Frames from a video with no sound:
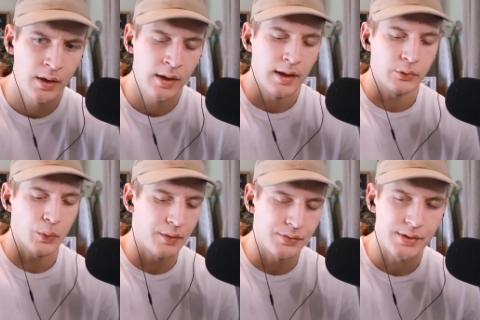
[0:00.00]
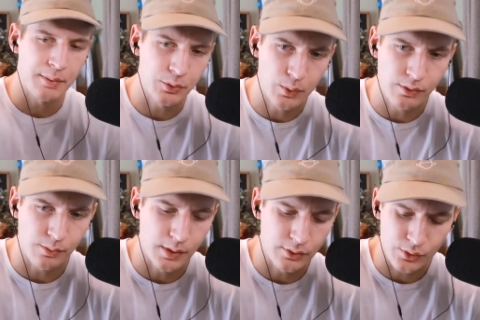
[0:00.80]
That's why I've stepped away
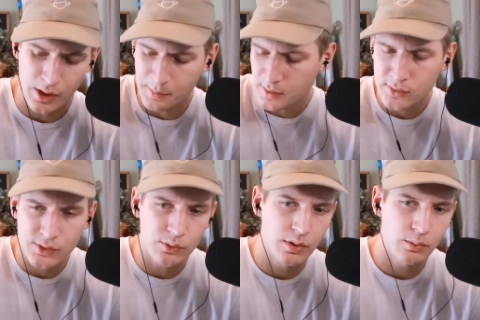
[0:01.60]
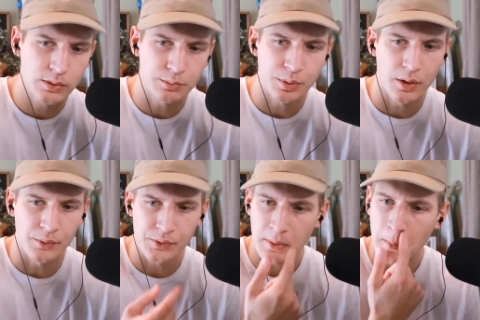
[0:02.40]
from Instagram. I just don't know what to
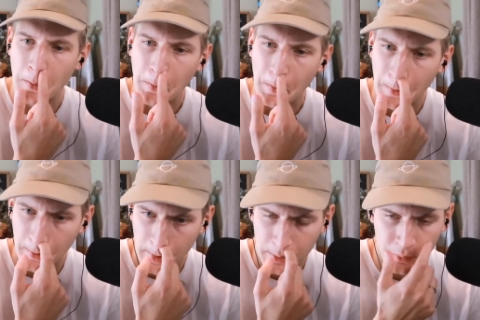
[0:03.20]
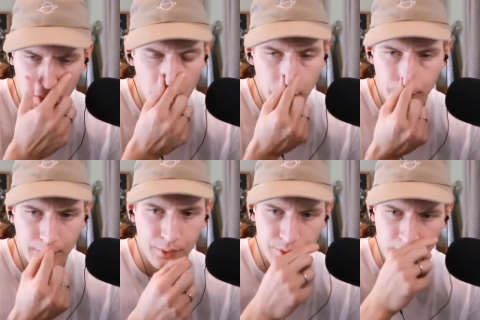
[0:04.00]
post. I don't know what to
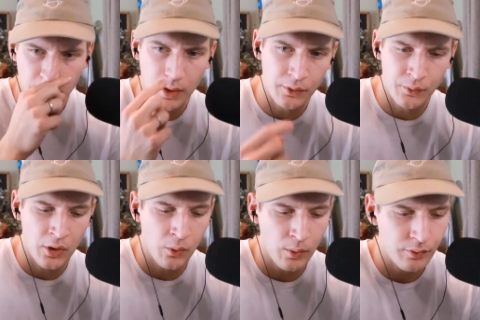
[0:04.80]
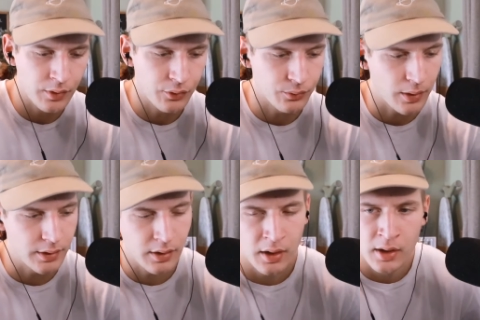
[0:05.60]
post. I don't know what feels right.
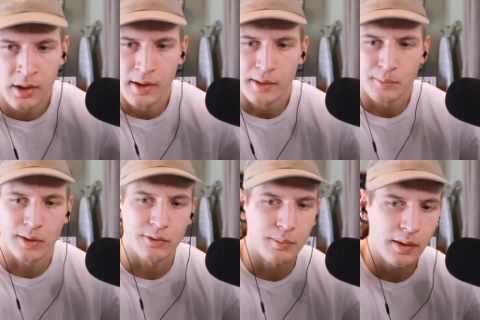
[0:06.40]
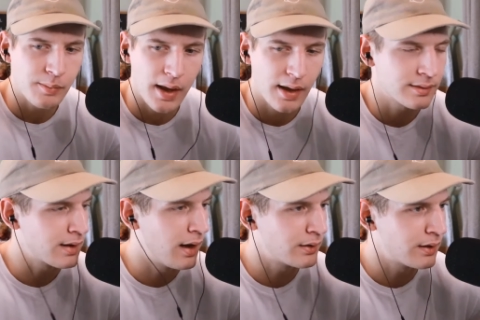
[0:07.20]
Because my past
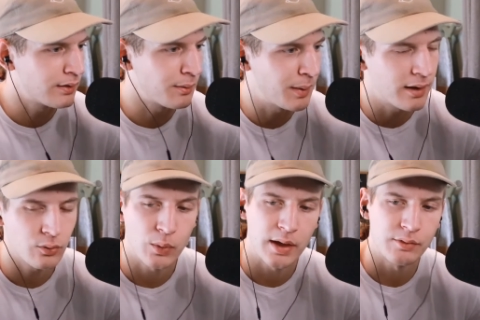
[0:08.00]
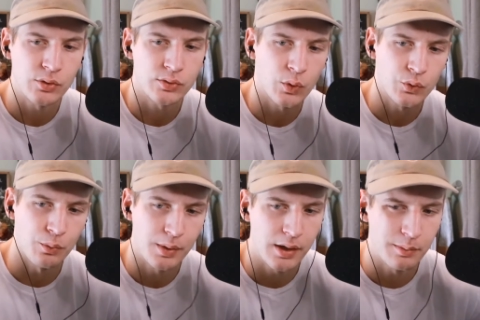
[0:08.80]
content, the past way I've used social
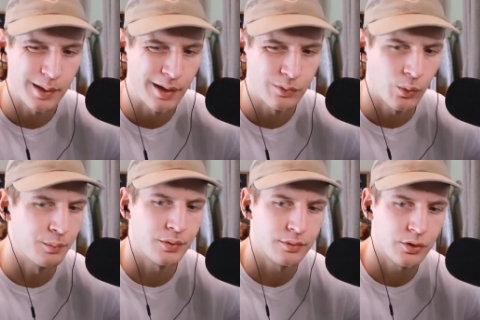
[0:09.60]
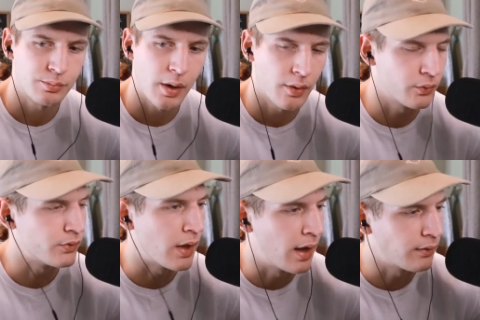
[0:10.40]
media platforms just bothers
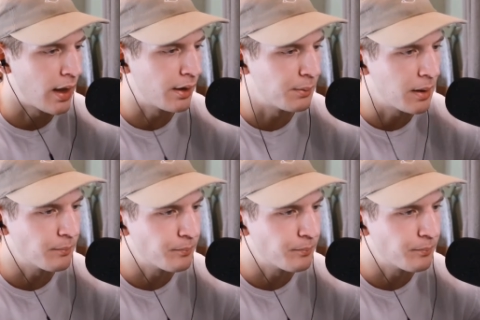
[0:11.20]
the hell out of me.